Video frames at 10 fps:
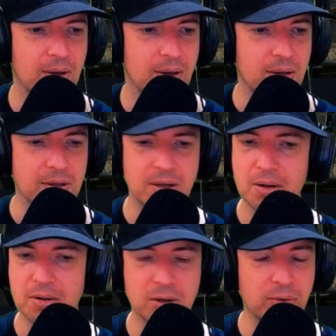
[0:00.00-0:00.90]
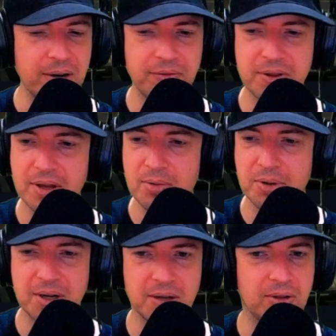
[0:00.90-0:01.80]
That's good. Great video
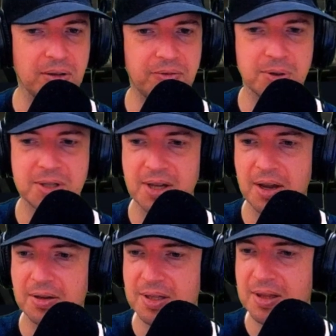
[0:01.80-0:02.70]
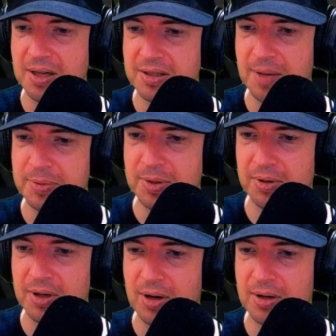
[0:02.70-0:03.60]
here, done for science. That's
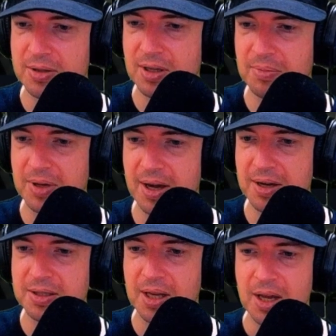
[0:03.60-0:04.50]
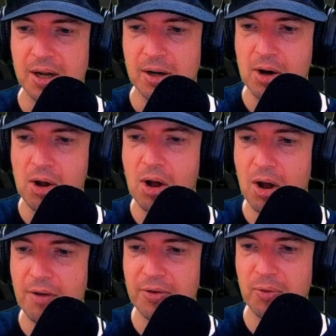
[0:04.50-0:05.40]
absolutely awesome, guys. Law of the